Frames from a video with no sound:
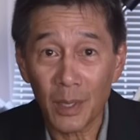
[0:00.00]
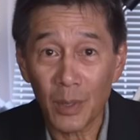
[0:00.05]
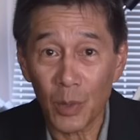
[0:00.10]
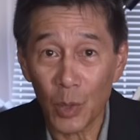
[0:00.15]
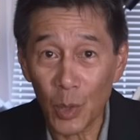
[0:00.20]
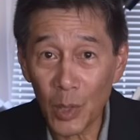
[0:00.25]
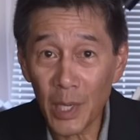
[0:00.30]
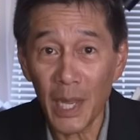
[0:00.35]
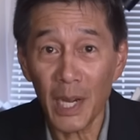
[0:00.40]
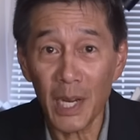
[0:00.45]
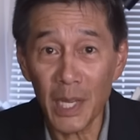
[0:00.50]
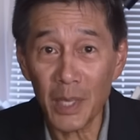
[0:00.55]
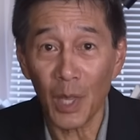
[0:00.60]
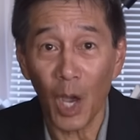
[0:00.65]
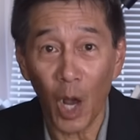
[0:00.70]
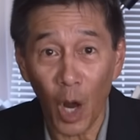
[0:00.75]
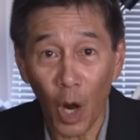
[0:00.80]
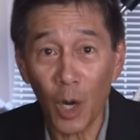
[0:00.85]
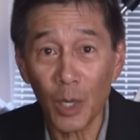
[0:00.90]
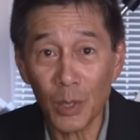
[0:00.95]
They're getting the
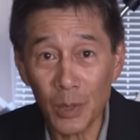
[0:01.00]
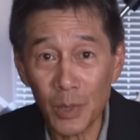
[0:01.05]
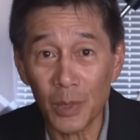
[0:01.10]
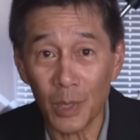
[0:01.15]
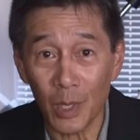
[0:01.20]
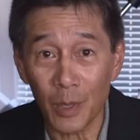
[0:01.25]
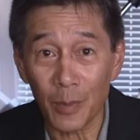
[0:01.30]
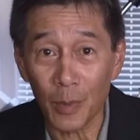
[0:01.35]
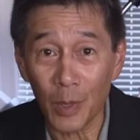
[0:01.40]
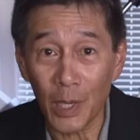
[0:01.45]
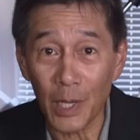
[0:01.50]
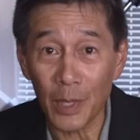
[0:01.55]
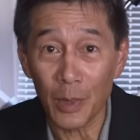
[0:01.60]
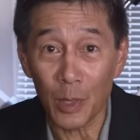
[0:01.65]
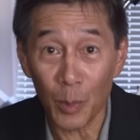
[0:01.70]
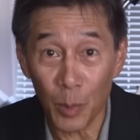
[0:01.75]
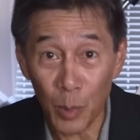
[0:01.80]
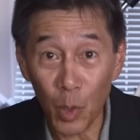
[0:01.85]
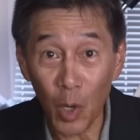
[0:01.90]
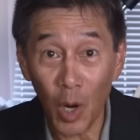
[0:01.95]
hard stuff right.
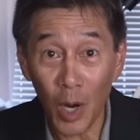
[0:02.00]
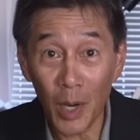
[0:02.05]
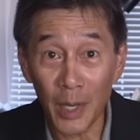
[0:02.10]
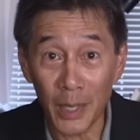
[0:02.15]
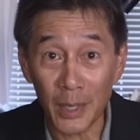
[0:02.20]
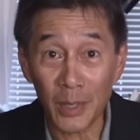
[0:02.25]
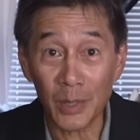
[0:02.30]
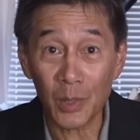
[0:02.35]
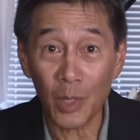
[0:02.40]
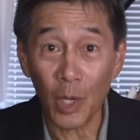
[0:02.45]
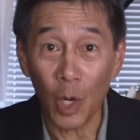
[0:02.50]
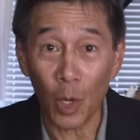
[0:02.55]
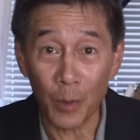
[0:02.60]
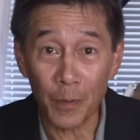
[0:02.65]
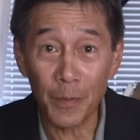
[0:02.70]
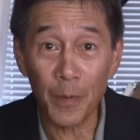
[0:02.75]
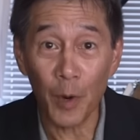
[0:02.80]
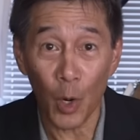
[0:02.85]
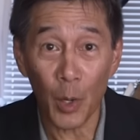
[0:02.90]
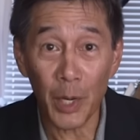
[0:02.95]
The products are
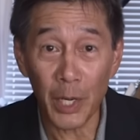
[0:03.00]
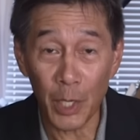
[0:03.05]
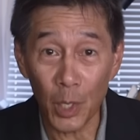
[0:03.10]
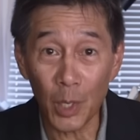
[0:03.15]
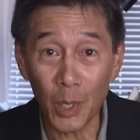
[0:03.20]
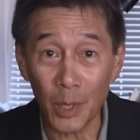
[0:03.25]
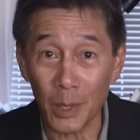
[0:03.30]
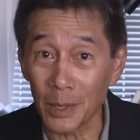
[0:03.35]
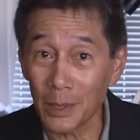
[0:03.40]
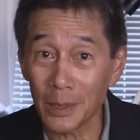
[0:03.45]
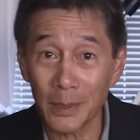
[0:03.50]
very good.